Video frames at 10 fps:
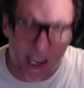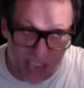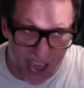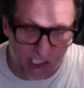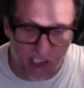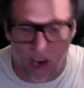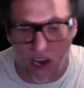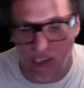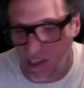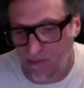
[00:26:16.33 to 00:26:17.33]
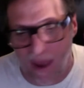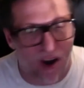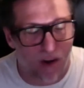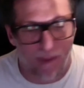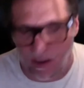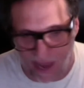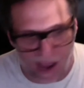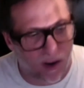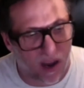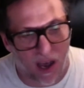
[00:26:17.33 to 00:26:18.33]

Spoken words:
exercise is paramount now.